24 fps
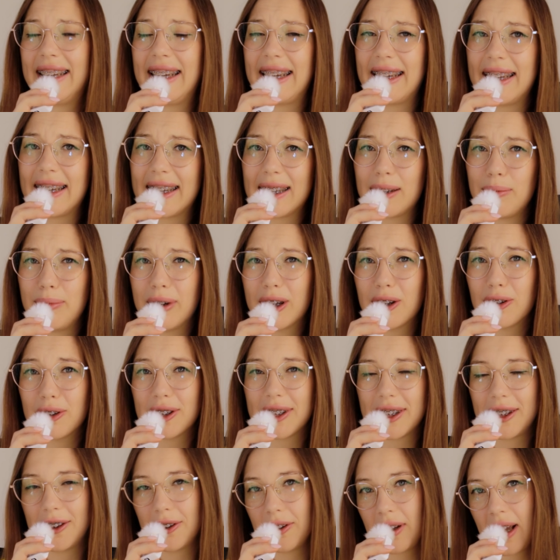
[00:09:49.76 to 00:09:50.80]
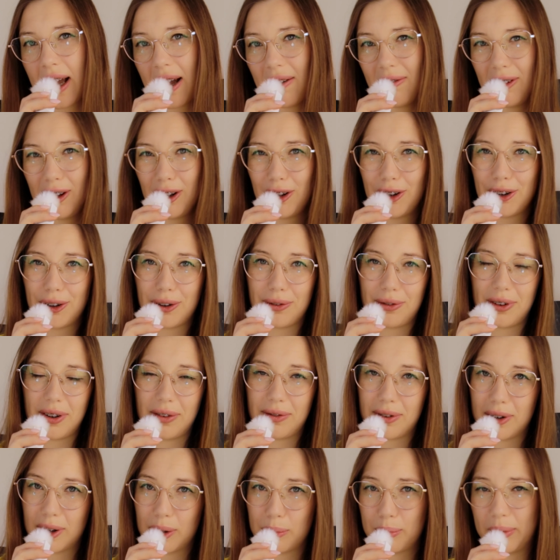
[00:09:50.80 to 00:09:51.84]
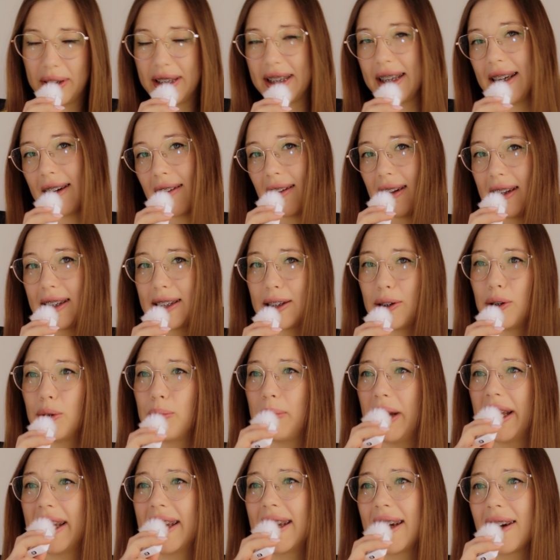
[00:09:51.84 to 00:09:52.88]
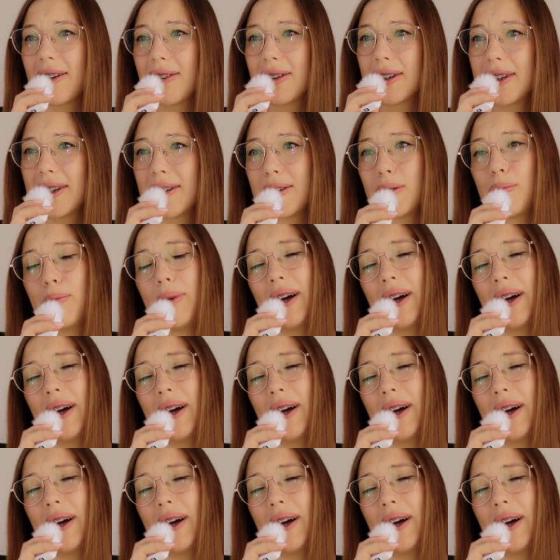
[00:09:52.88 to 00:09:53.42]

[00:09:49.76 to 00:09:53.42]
need it because I don't have a lot of different materials on my character,